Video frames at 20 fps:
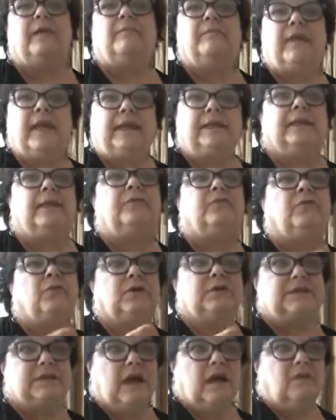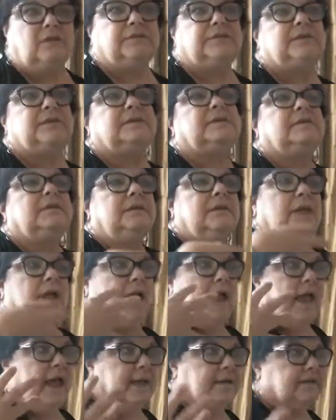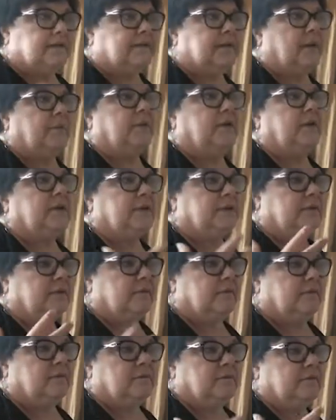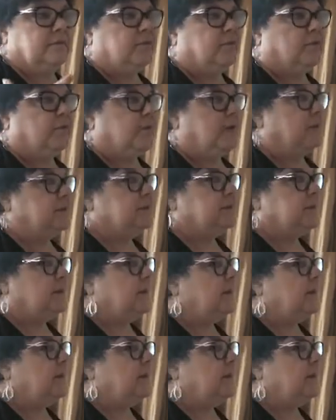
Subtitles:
mainly for adults and something for them to